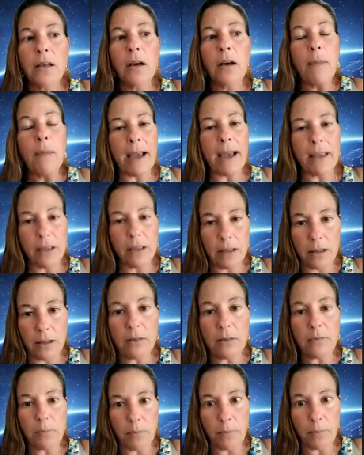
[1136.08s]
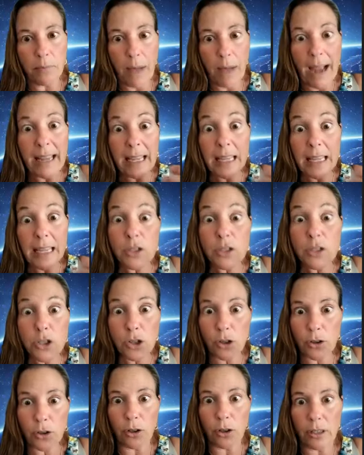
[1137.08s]
my my
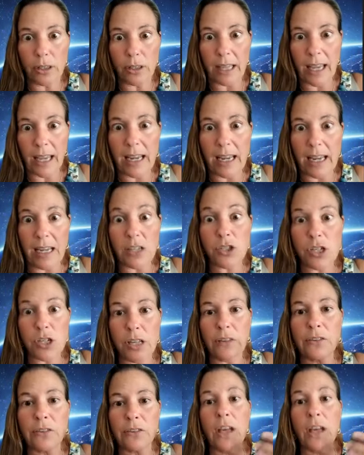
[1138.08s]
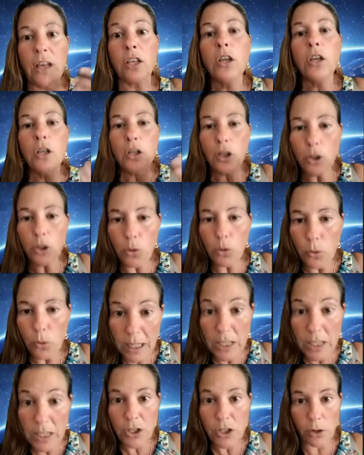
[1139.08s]
internal gauge is like you
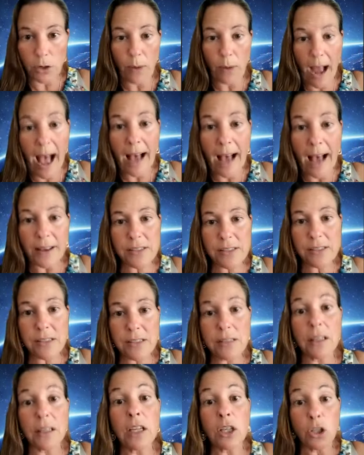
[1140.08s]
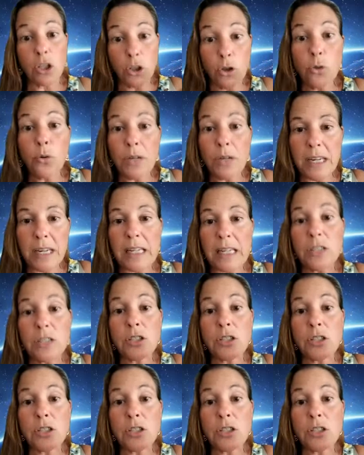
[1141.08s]
need to rest like yep. you need